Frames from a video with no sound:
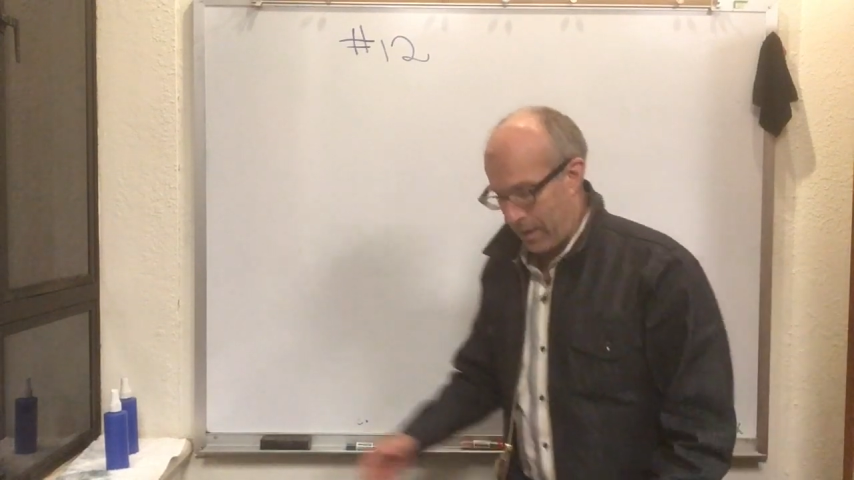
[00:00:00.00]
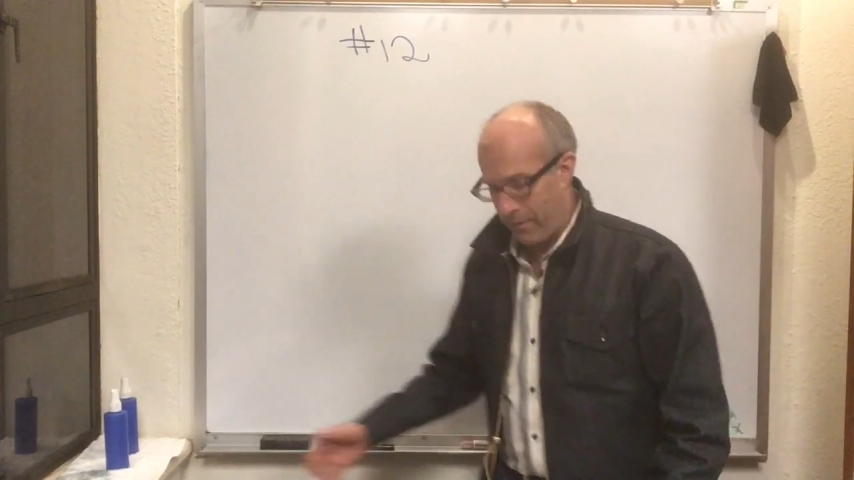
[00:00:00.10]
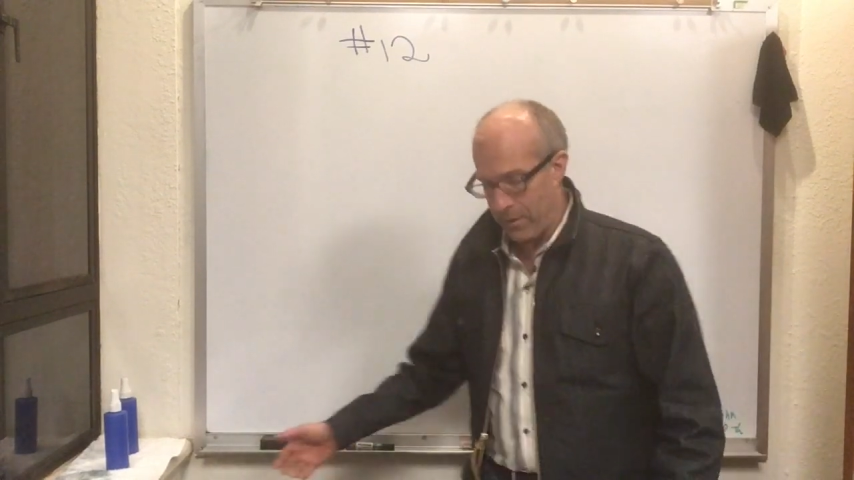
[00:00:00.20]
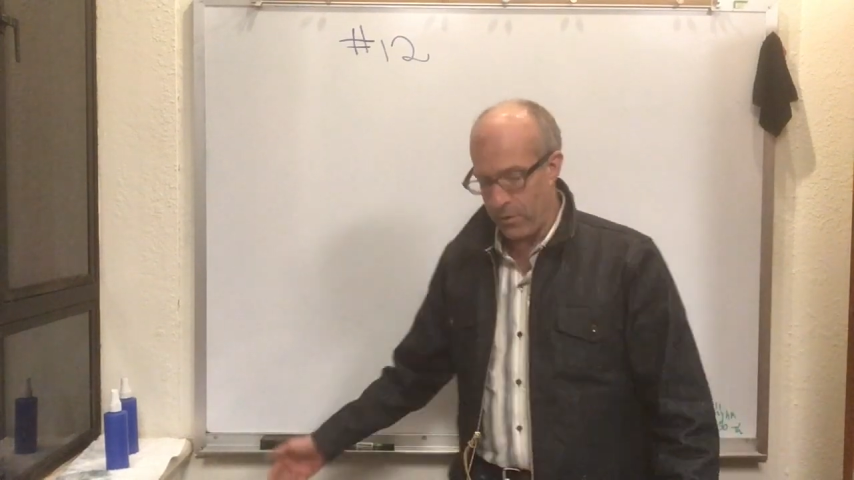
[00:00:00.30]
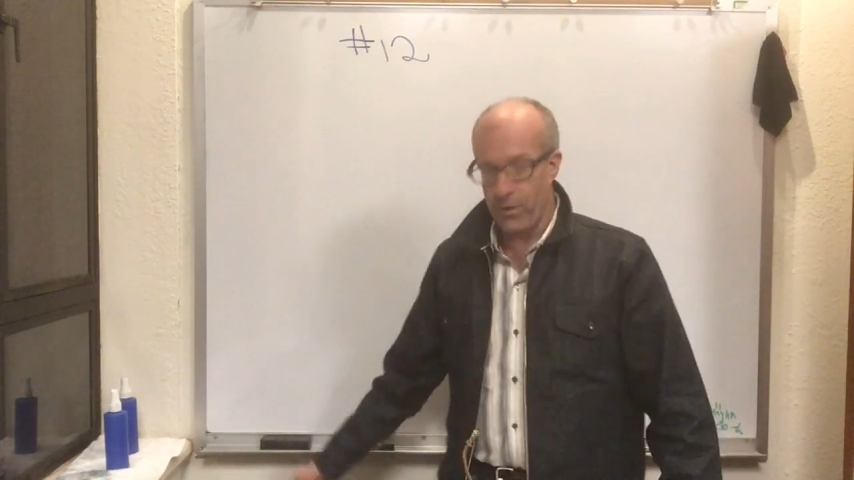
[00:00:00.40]

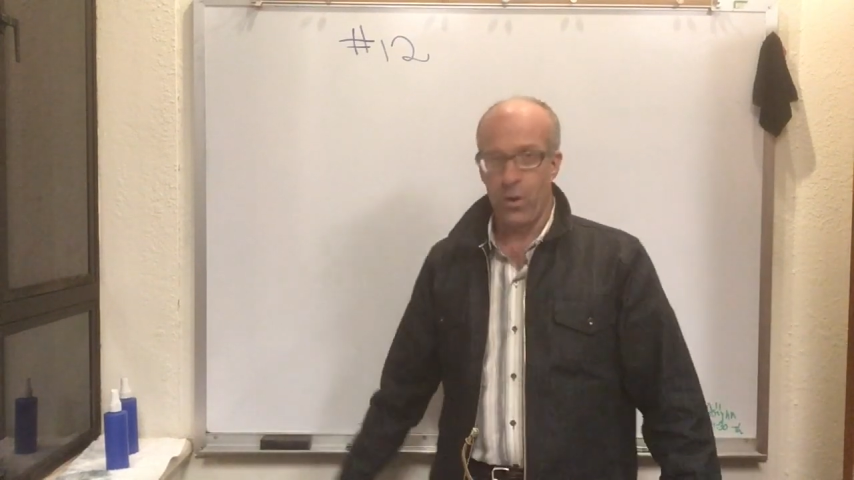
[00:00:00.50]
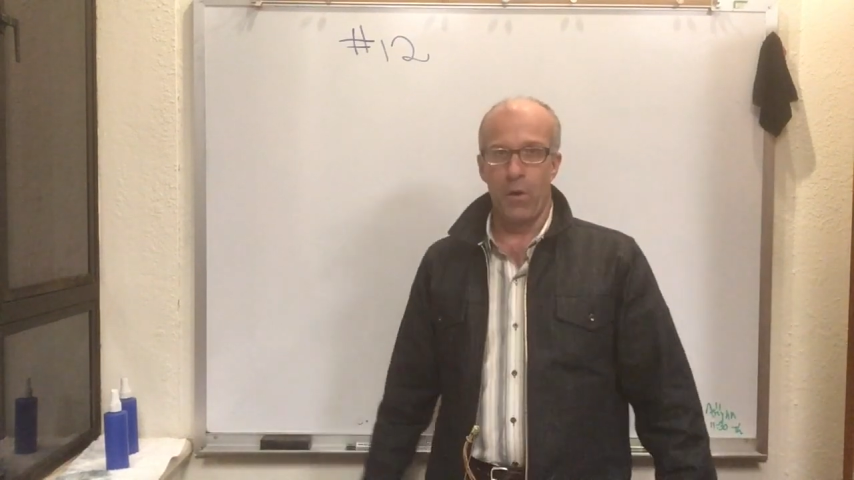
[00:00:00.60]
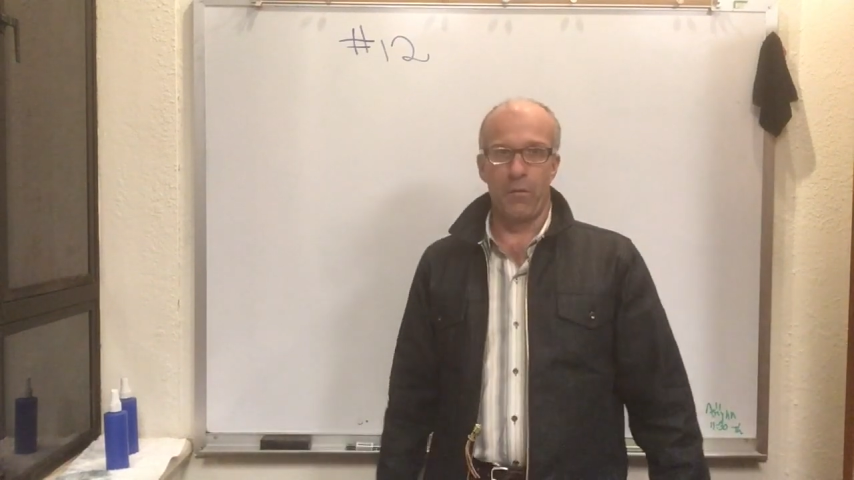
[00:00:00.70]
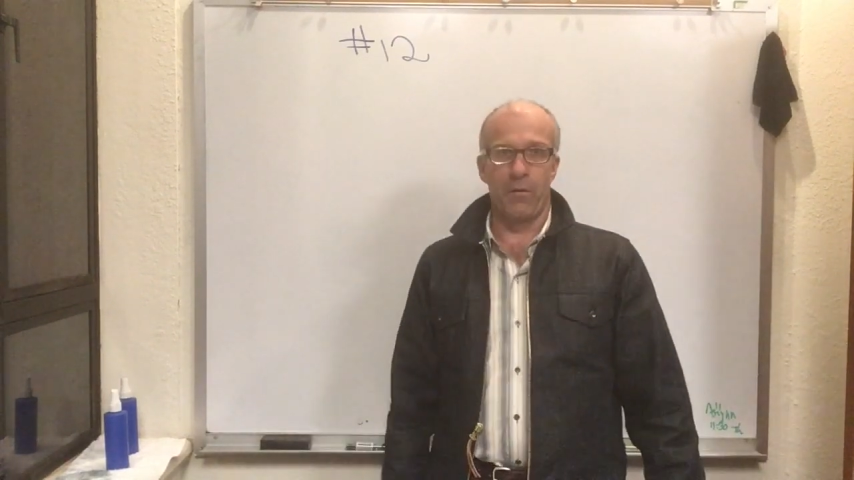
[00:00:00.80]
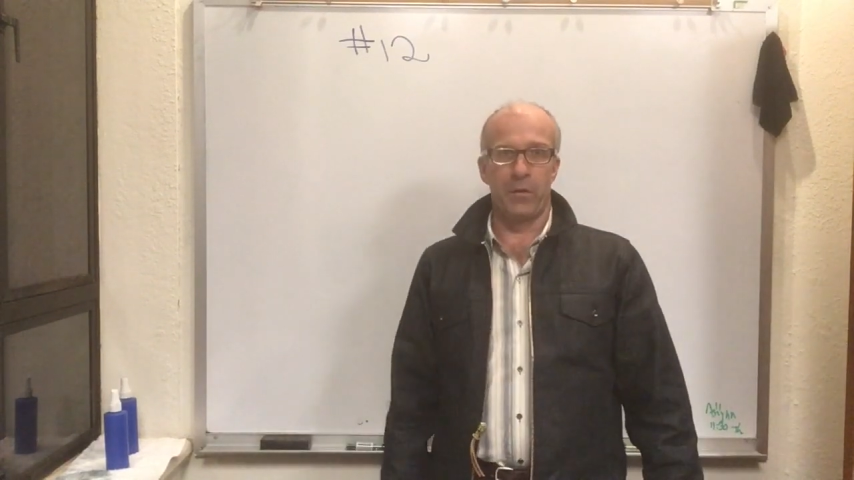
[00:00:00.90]
giving you an
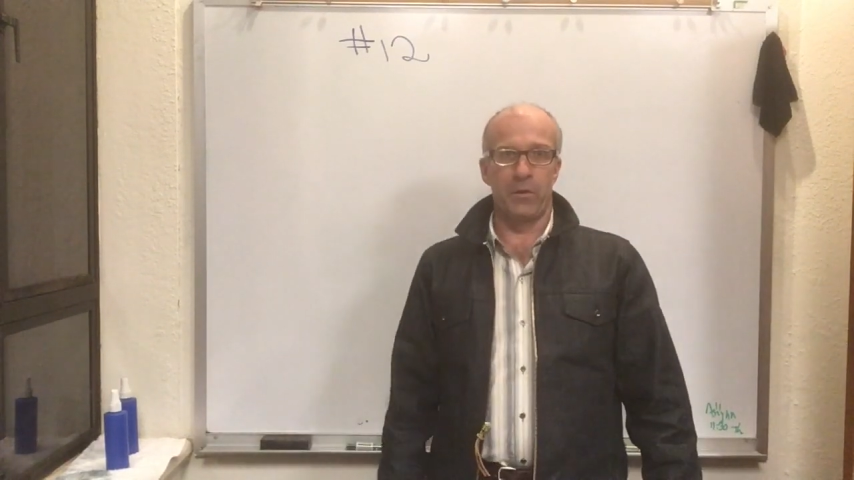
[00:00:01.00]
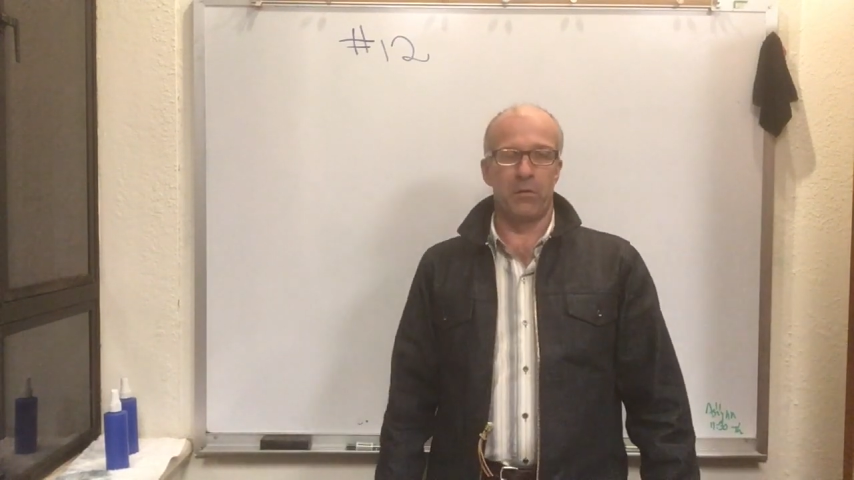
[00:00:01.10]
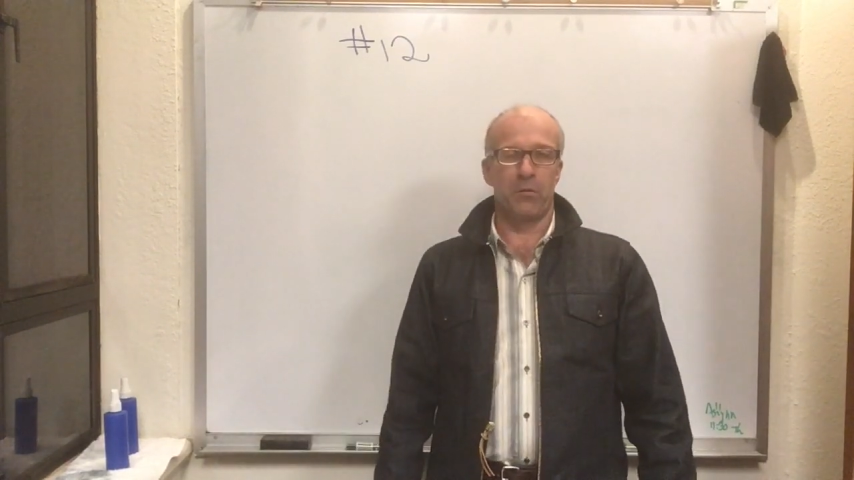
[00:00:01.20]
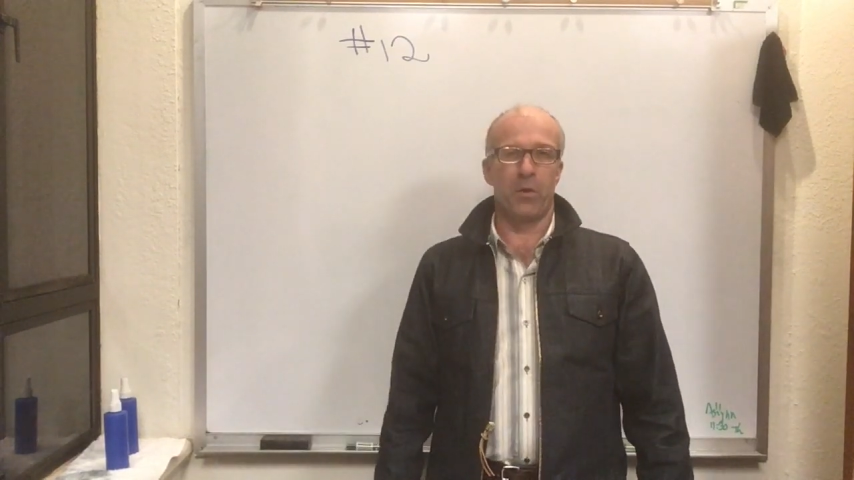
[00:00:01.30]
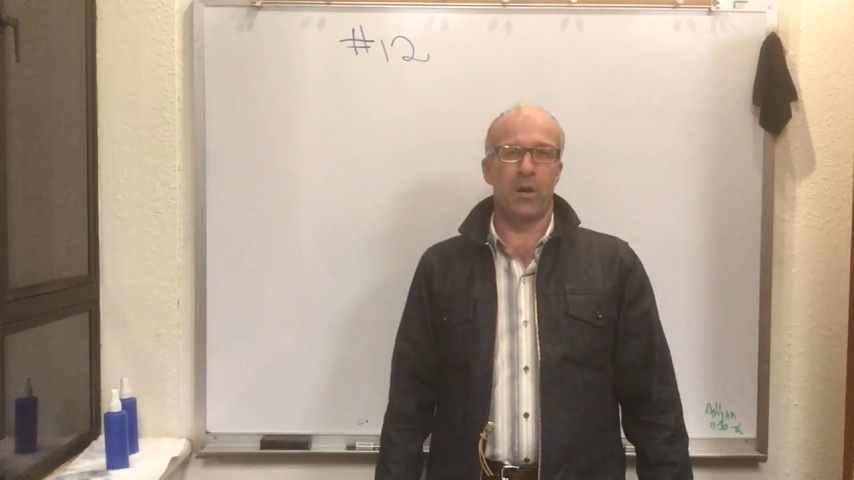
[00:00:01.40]

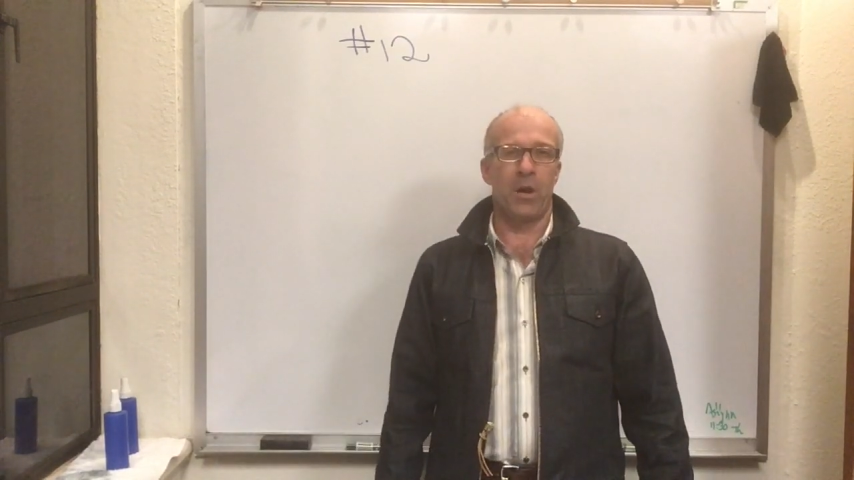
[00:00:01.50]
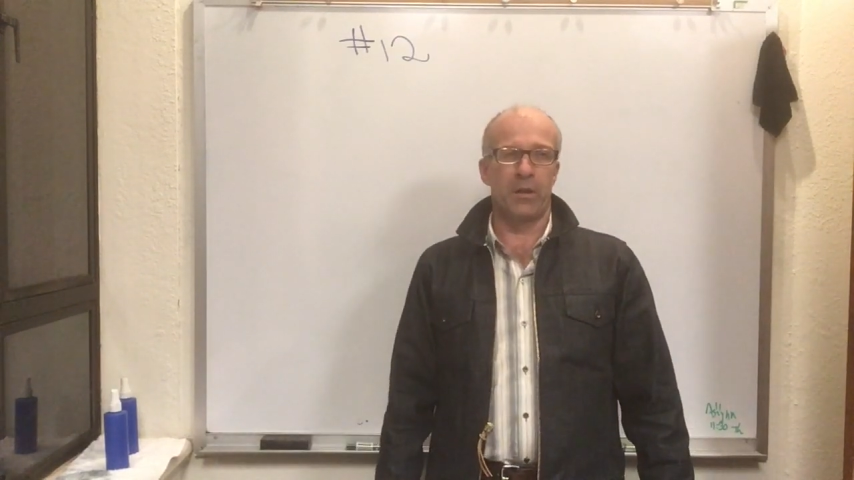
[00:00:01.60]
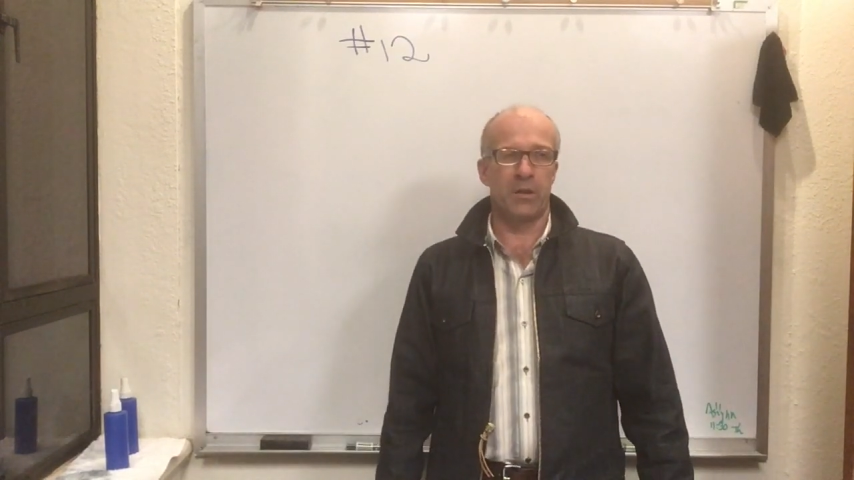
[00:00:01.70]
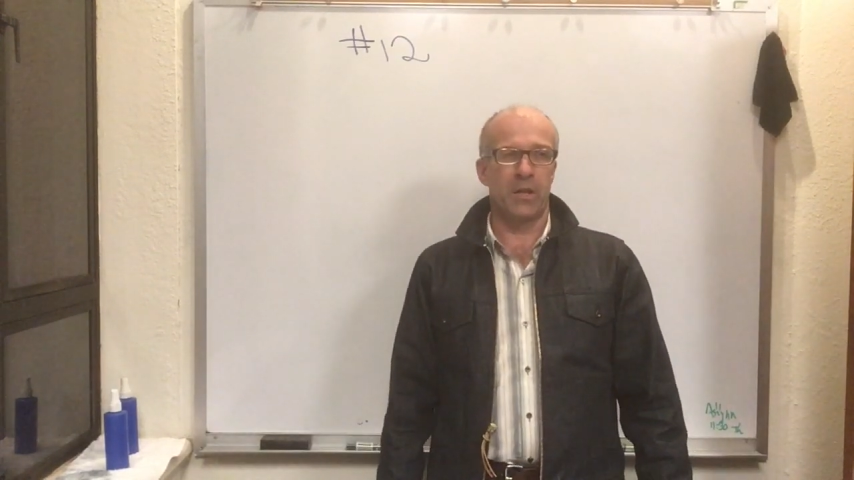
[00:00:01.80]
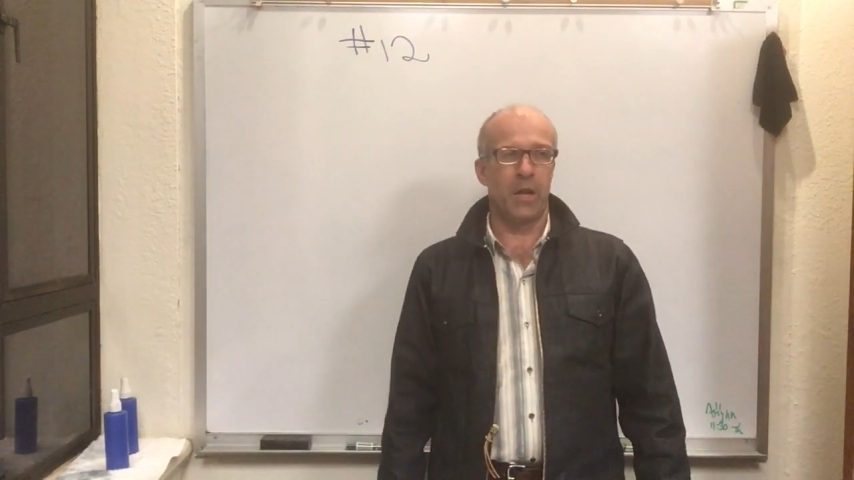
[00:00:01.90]
overview of what all is